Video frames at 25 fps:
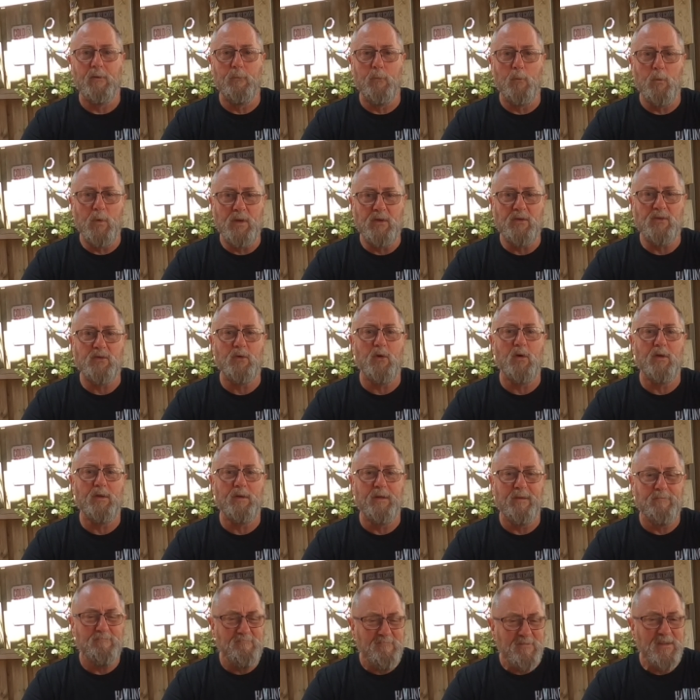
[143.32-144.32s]
we
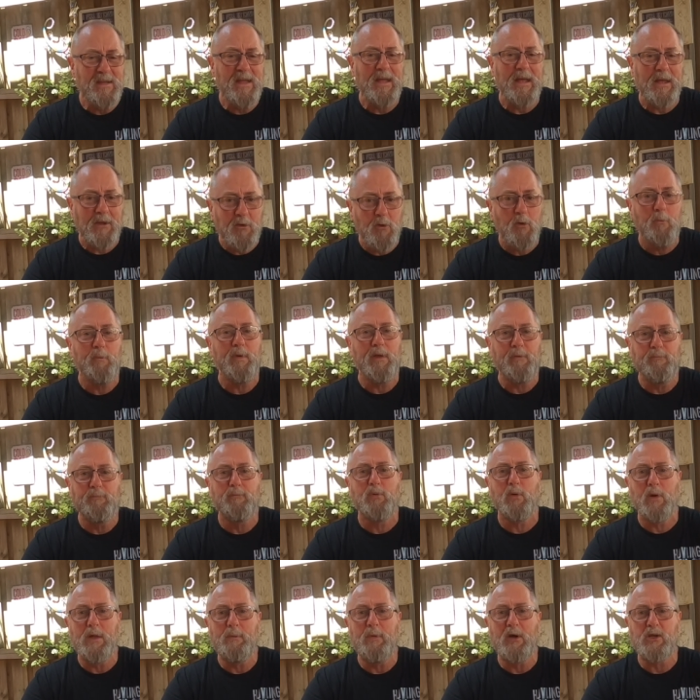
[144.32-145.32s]
decided that yeah, it could be
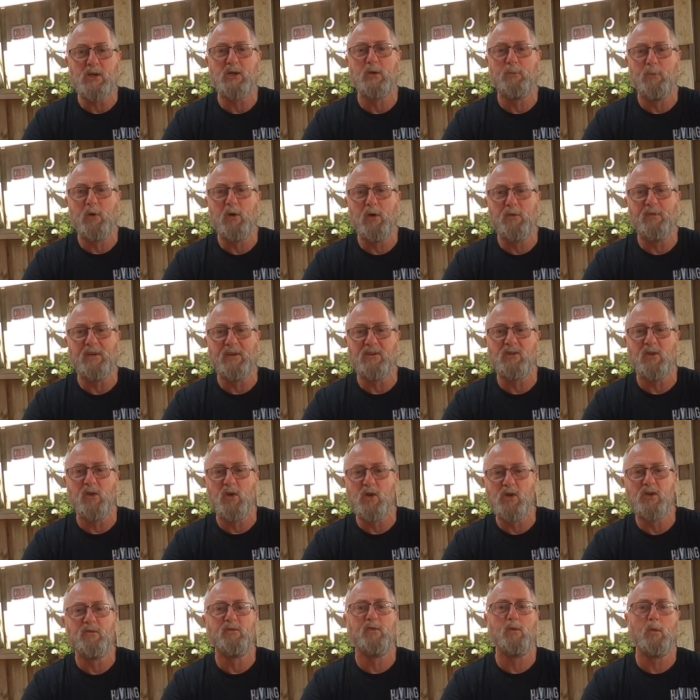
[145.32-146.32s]
pretty much the perfect
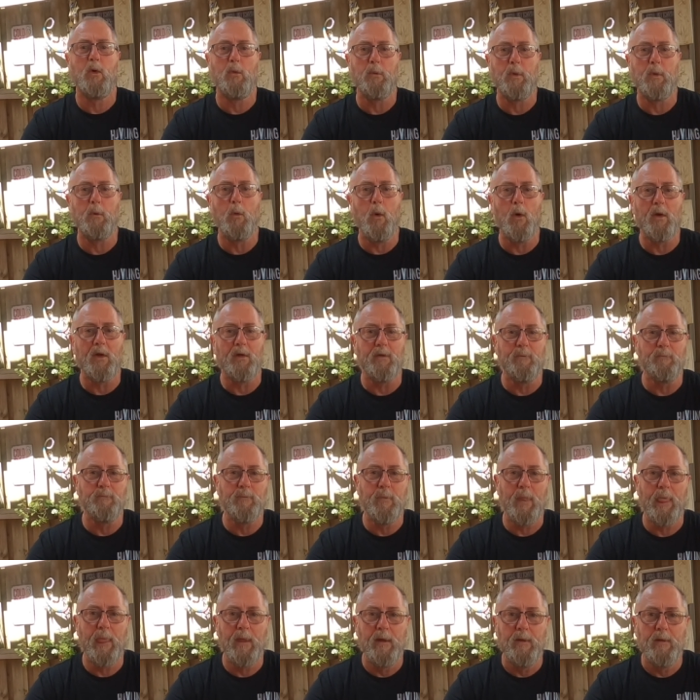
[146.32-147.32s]
solution for what we wanted.
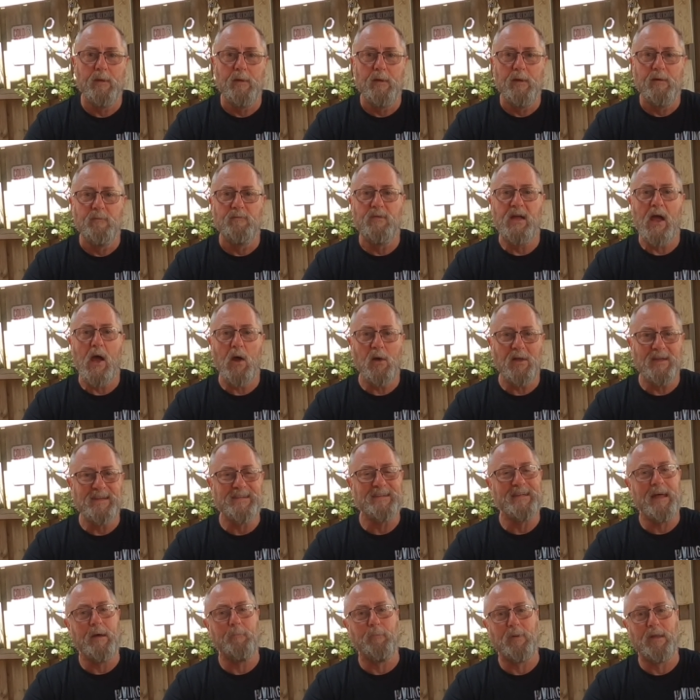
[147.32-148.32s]
The only
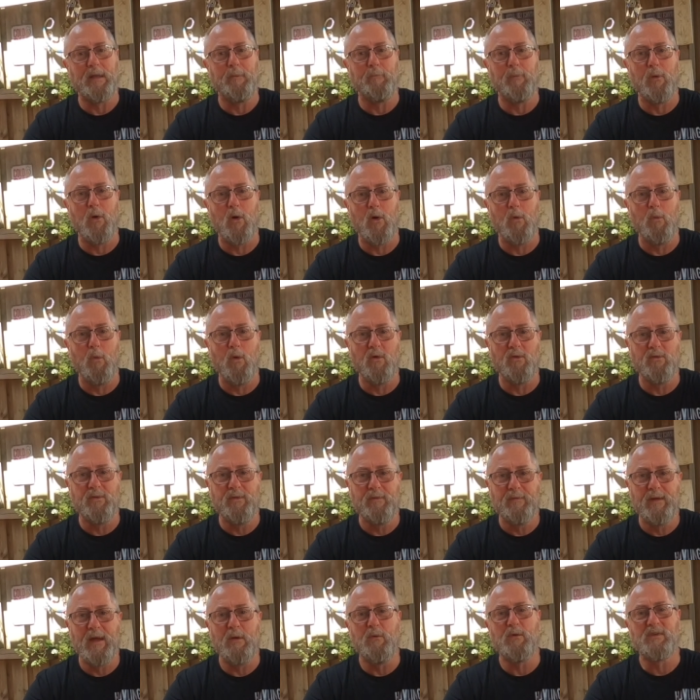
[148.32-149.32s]
stumbling block
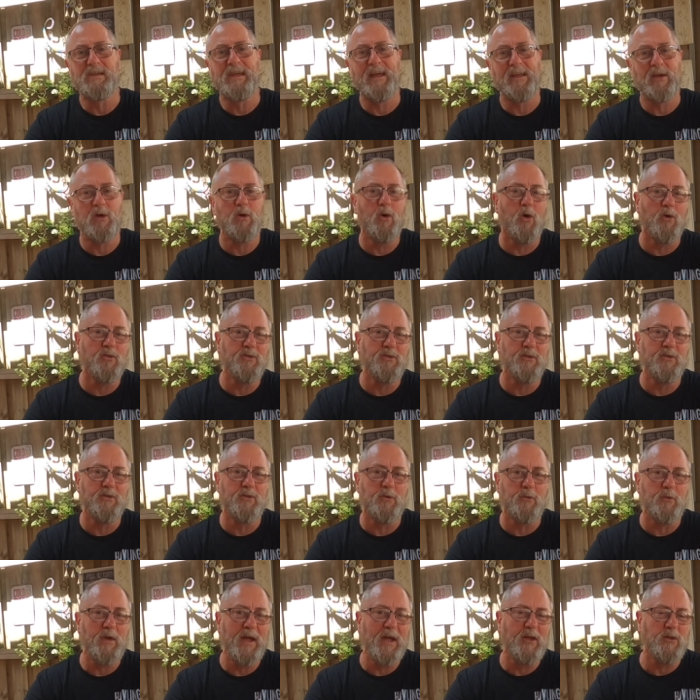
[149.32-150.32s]
was it was going to cost
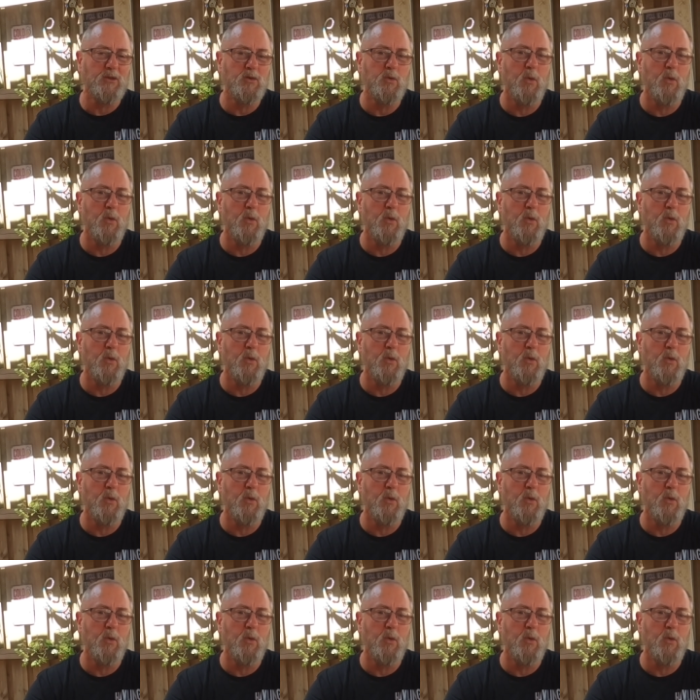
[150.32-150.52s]
us around